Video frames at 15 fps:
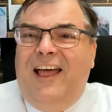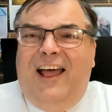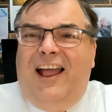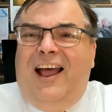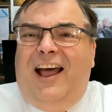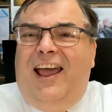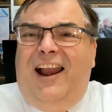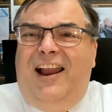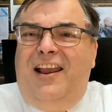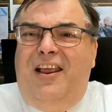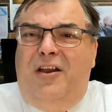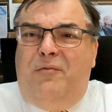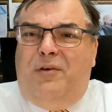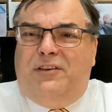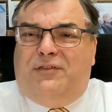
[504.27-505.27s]
I, I don't
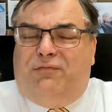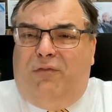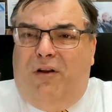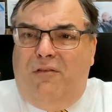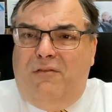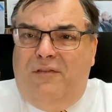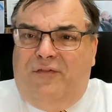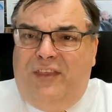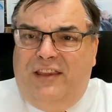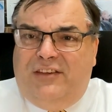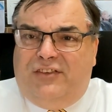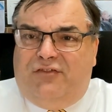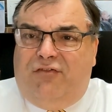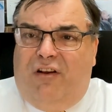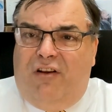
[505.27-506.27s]
know what's wrong with
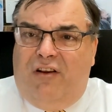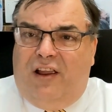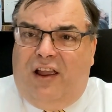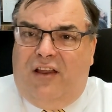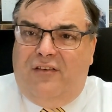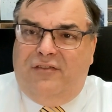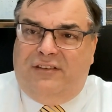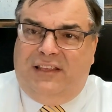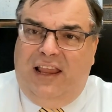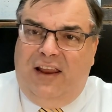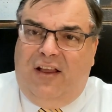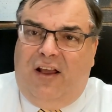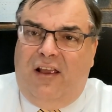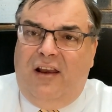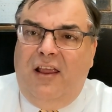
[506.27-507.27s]
these drongos. They
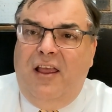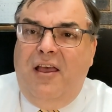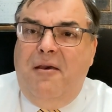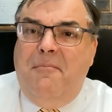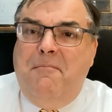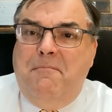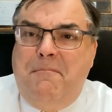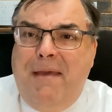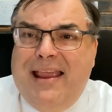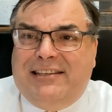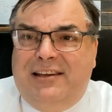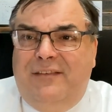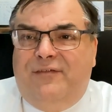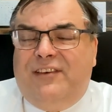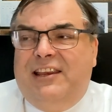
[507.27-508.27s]
got
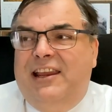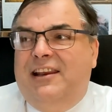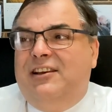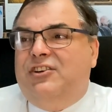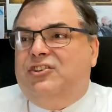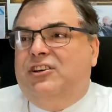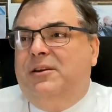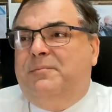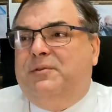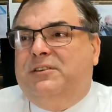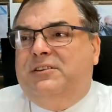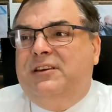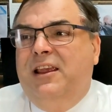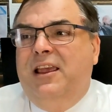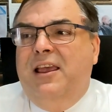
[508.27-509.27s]
massive
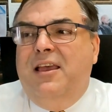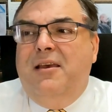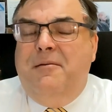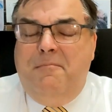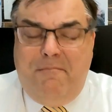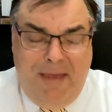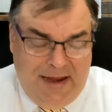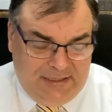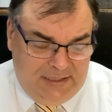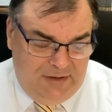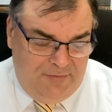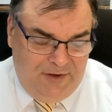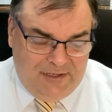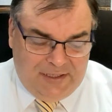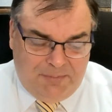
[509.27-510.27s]
dealerships
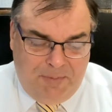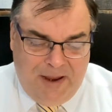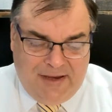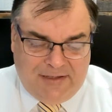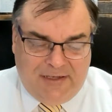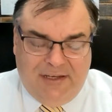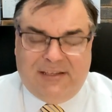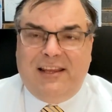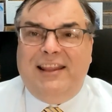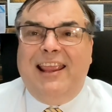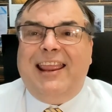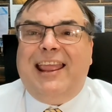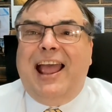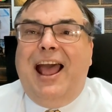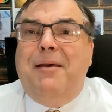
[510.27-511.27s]
massive expenses, and
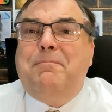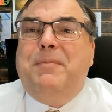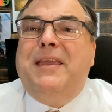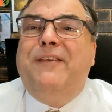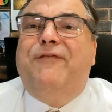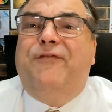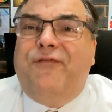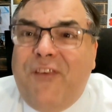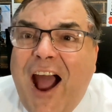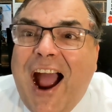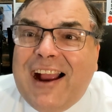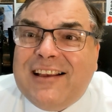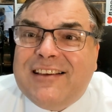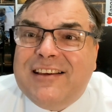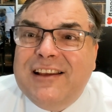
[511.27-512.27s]
they can't be
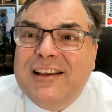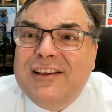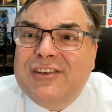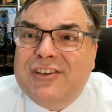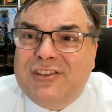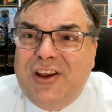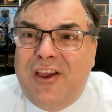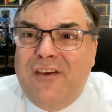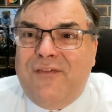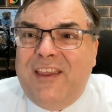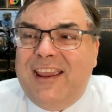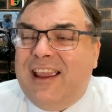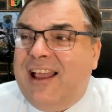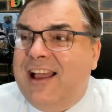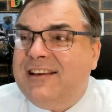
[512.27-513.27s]
fucked
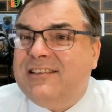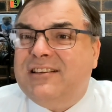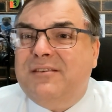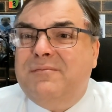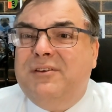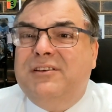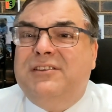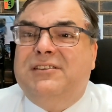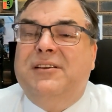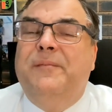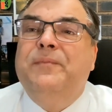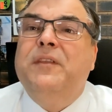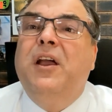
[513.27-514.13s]
serving customers.